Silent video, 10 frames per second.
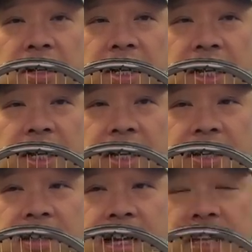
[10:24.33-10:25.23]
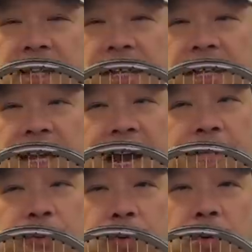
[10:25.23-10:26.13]
And I think
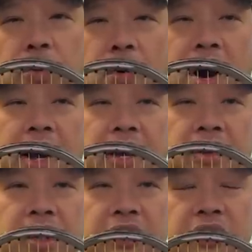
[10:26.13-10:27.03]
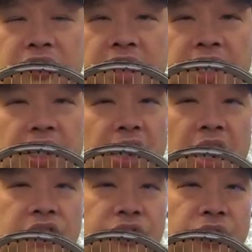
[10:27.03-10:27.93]
after a while, it just kind of
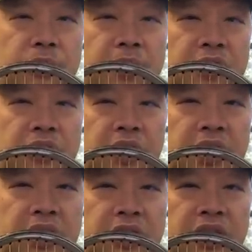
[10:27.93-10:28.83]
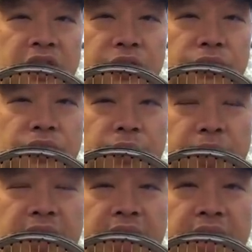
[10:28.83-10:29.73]
cost too much to continue
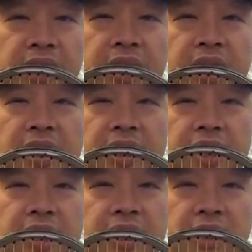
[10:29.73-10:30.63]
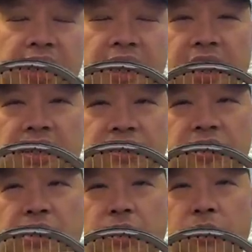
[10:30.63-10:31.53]
doing that. And then they kind of
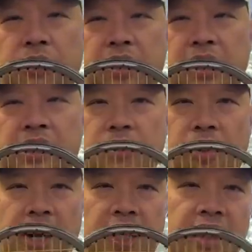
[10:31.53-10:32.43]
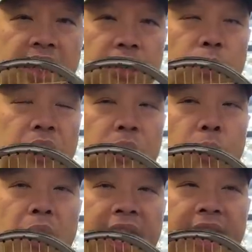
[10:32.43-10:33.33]
slowly and quietly kind of went
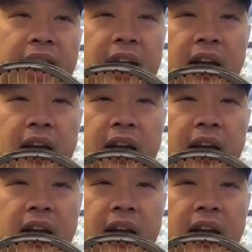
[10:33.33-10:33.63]
away.